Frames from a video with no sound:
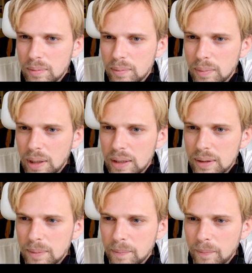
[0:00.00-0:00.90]

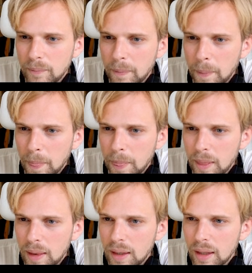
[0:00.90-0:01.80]
part,
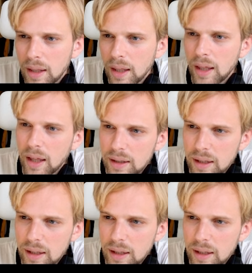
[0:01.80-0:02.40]
and